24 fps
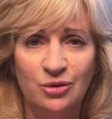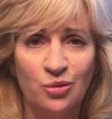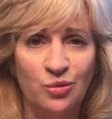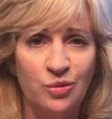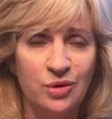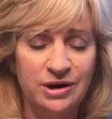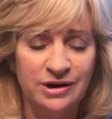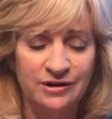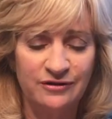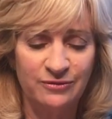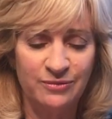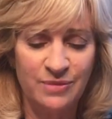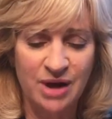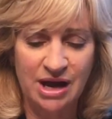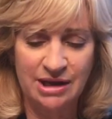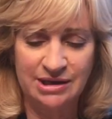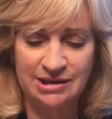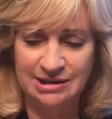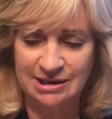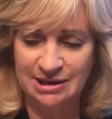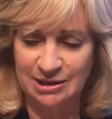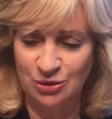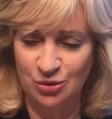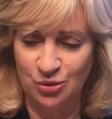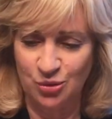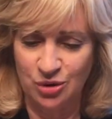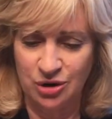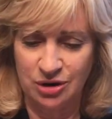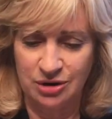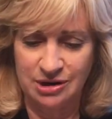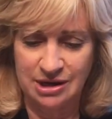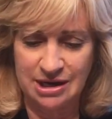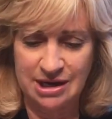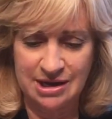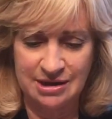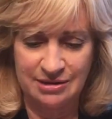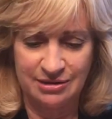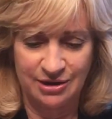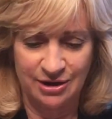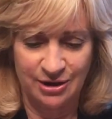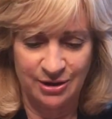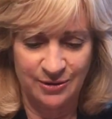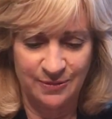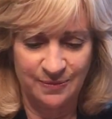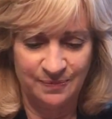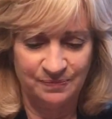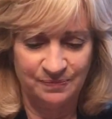One of mine didn't work either.